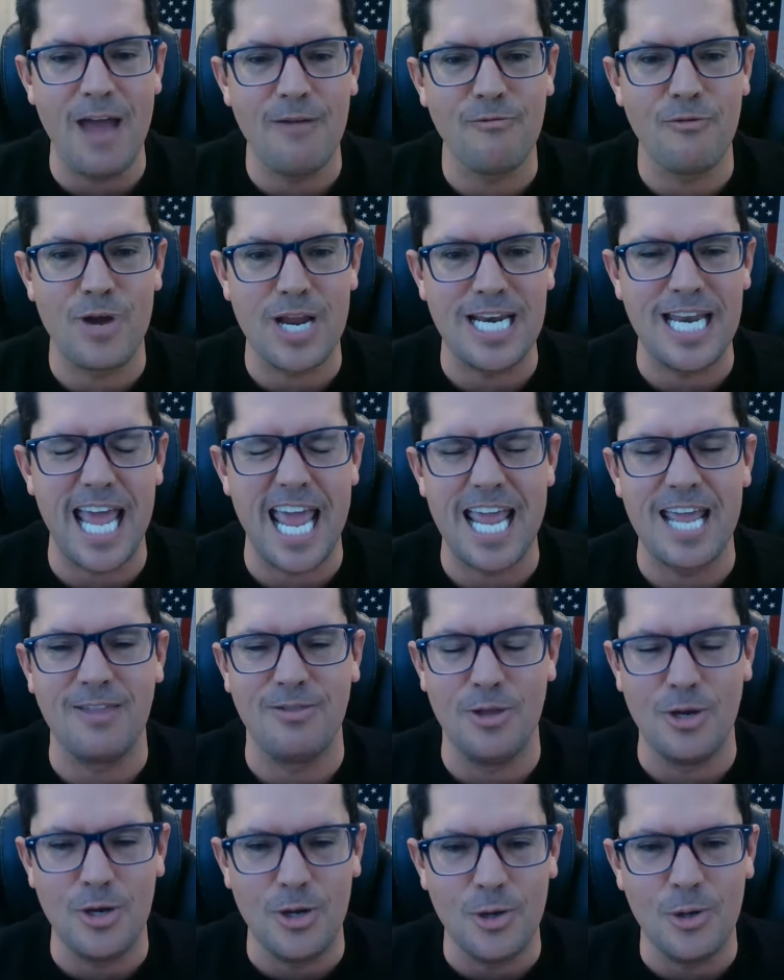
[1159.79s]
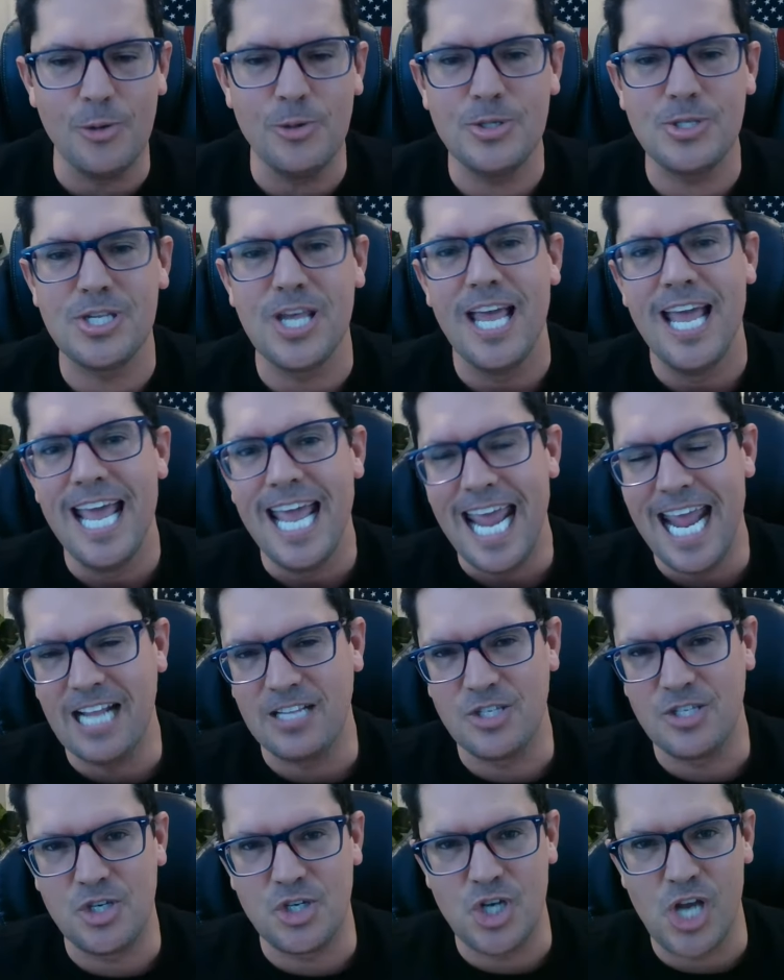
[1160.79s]
every day in the news
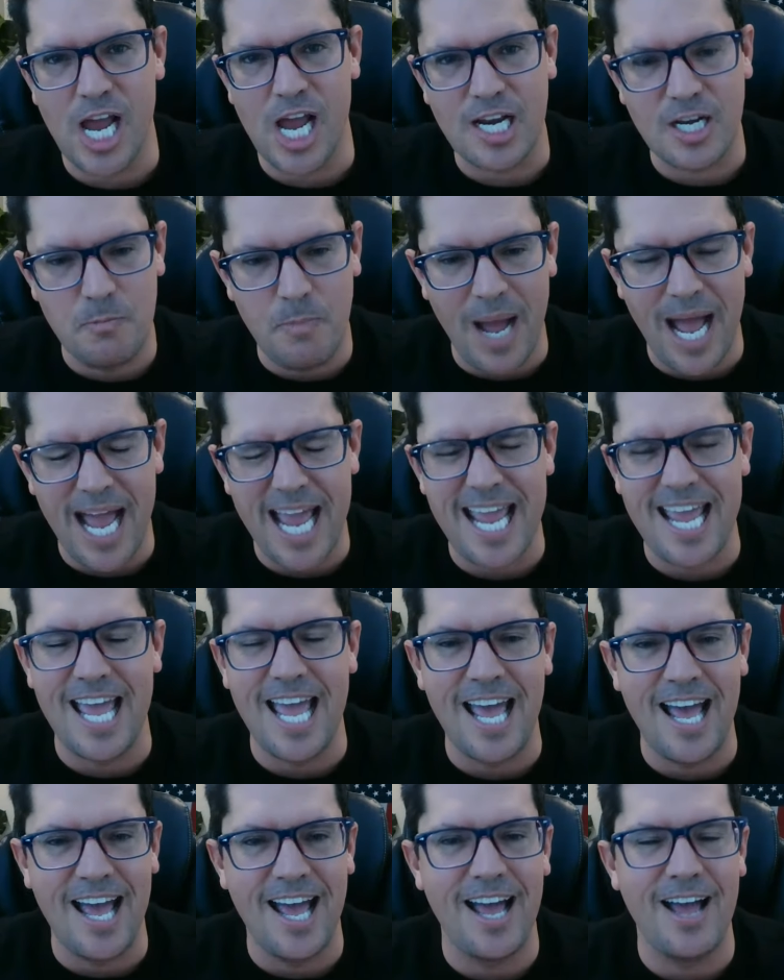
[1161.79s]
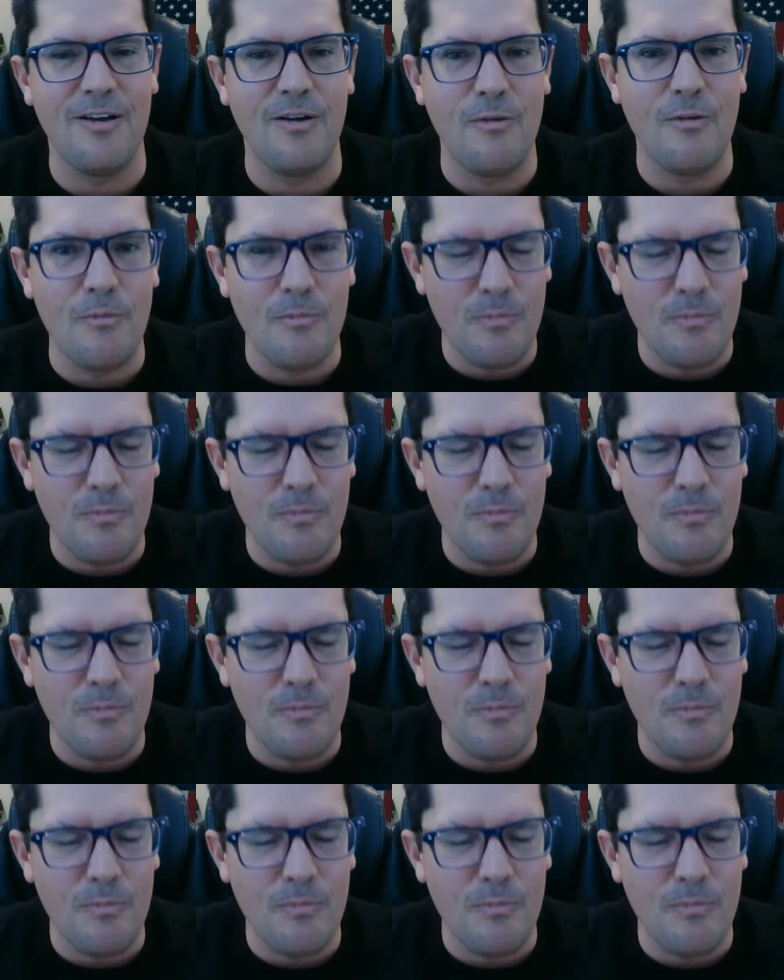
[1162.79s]
it's checked by uh,